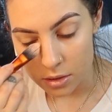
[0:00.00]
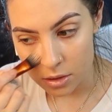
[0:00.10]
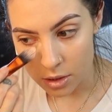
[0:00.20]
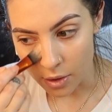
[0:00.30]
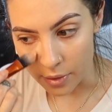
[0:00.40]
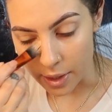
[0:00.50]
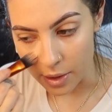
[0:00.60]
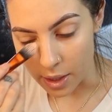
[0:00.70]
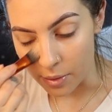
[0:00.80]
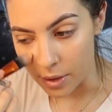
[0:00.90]
So like,
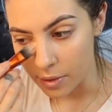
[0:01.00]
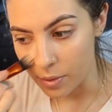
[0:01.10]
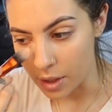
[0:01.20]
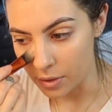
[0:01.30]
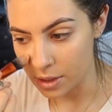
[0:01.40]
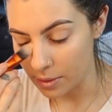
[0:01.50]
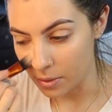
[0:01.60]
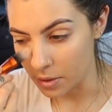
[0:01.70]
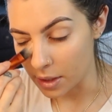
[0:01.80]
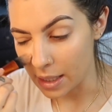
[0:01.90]
yeah, like when it was time
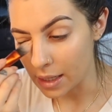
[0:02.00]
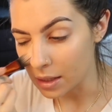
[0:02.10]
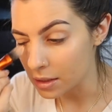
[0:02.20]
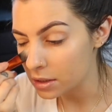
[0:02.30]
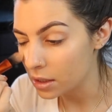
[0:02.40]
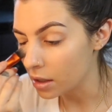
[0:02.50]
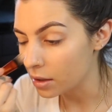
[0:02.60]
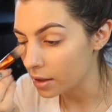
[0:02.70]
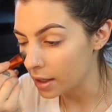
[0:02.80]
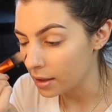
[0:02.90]
to go to college and
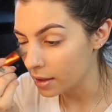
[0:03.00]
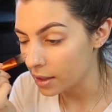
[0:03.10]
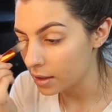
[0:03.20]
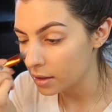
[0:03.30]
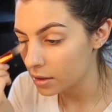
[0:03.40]
all that, like